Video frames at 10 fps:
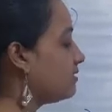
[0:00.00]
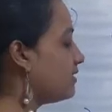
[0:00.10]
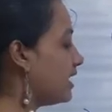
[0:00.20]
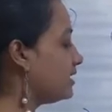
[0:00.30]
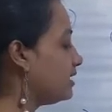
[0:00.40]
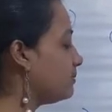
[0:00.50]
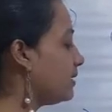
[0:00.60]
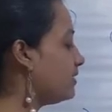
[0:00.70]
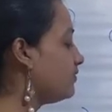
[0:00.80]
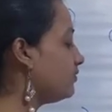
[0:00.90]
Divided
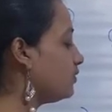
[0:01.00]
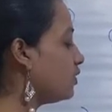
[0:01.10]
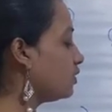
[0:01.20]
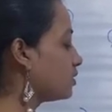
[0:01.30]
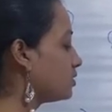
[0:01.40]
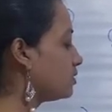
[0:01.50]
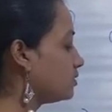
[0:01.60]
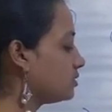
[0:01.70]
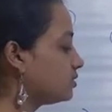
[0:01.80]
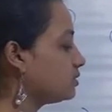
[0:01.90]
by 4.
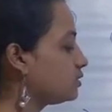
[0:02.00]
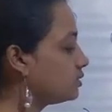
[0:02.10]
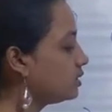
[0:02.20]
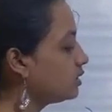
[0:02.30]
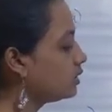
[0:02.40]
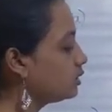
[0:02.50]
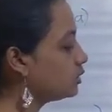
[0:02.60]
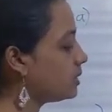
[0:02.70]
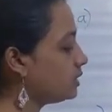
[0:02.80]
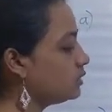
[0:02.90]

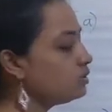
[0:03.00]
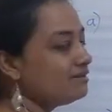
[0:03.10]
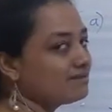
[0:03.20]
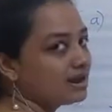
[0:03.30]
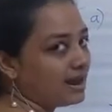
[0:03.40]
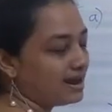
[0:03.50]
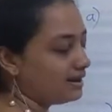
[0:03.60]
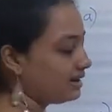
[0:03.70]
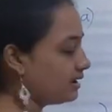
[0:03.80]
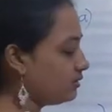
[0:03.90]
So when you divide
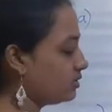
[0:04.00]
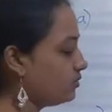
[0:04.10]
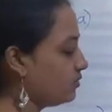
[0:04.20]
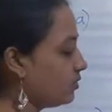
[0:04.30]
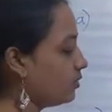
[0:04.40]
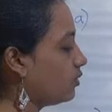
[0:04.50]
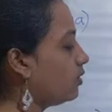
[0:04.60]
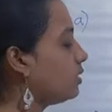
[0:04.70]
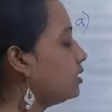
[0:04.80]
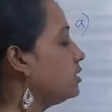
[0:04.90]
100 with
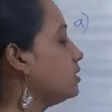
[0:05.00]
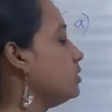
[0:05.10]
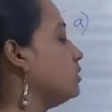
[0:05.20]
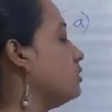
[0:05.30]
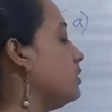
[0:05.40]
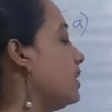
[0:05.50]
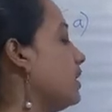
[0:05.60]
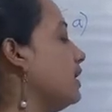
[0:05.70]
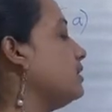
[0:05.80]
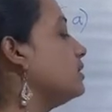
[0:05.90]
4, you
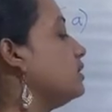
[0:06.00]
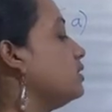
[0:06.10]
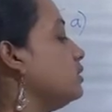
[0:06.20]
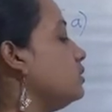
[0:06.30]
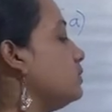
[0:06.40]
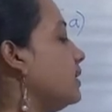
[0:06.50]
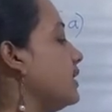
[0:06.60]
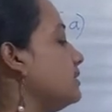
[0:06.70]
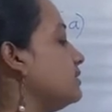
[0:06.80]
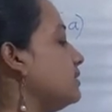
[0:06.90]
get
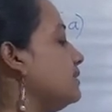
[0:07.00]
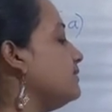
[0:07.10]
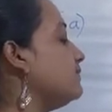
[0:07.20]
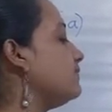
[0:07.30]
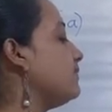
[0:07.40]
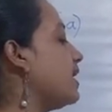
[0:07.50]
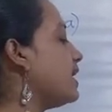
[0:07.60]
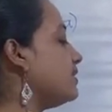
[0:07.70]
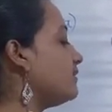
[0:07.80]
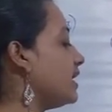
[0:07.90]

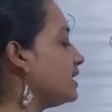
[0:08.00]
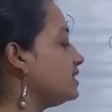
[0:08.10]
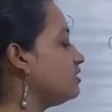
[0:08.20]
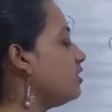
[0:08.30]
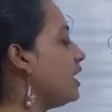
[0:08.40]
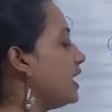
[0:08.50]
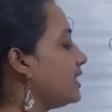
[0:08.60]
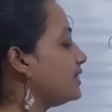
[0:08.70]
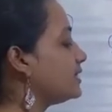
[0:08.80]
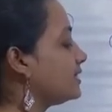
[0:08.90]
25 as your
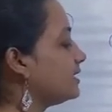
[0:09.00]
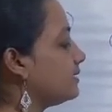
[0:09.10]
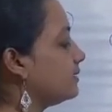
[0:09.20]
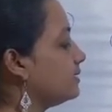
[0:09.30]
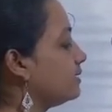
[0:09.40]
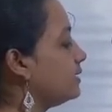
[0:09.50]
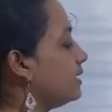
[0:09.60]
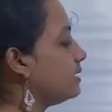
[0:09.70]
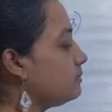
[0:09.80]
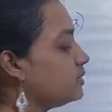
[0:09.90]
answer.
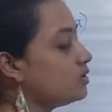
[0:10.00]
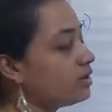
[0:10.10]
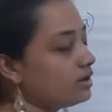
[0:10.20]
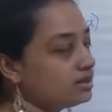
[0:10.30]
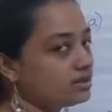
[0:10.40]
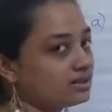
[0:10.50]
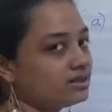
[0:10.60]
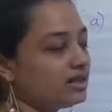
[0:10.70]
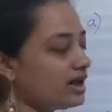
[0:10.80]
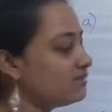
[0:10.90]
Because
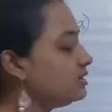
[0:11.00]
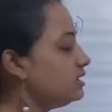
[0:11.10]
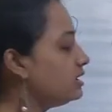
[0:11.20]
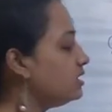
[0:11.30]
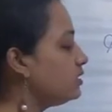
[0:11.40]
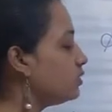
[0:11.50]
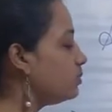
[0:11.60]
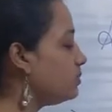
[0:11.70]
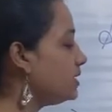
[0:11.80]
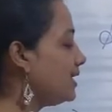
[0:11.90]
they have written in
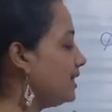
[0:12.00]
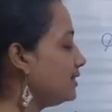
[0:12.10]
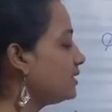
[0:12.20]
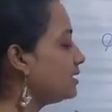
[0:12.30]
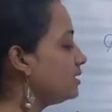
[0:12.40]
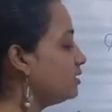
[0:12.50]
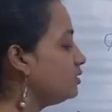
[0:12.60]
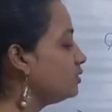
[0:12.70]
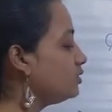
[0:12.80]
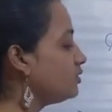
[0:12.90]
rupees,
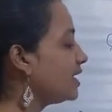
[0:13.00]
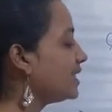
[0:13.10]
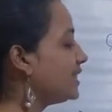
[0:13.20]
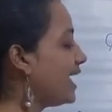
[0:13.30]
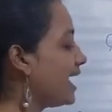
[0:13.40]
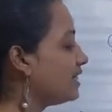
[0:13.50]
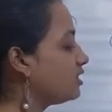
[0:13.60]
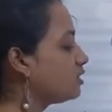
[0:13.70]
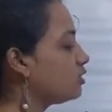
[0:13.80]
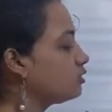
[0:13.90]
you should write the
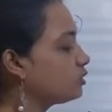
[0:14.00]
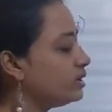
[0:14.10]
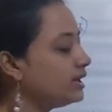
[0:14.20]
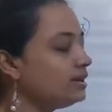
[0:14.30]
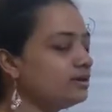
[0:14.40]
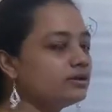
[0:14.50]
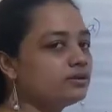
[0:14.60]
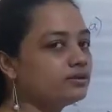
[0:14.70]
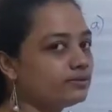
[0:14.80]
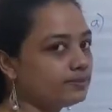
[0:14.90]
answer also in
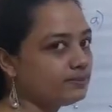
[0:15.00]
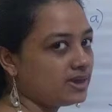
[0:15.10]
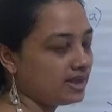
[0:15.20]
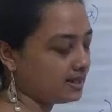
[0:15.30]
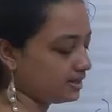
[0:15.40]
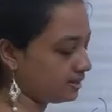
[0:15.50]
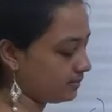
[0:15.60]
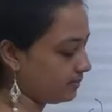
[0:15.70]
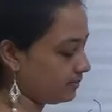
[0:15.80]
rupees.